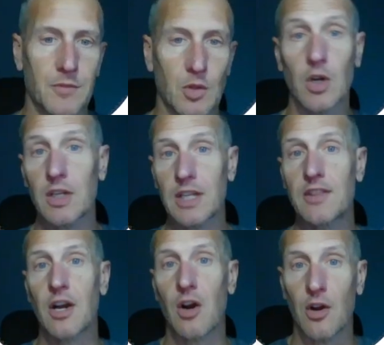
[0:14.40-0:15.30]
So currently
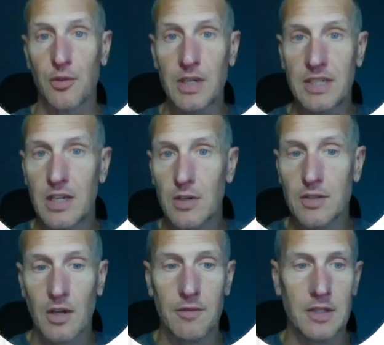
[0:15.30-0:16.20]
there are three
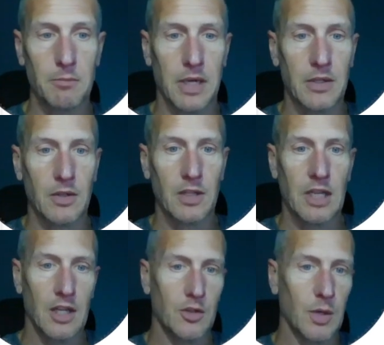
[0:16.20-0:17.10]
tiers of this bundle,
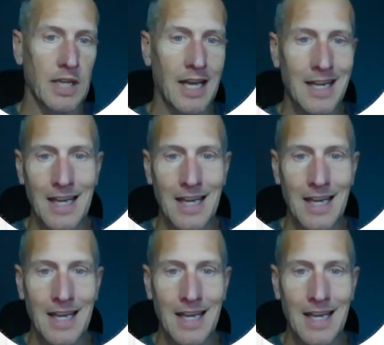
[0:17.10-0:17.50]
twenty-nine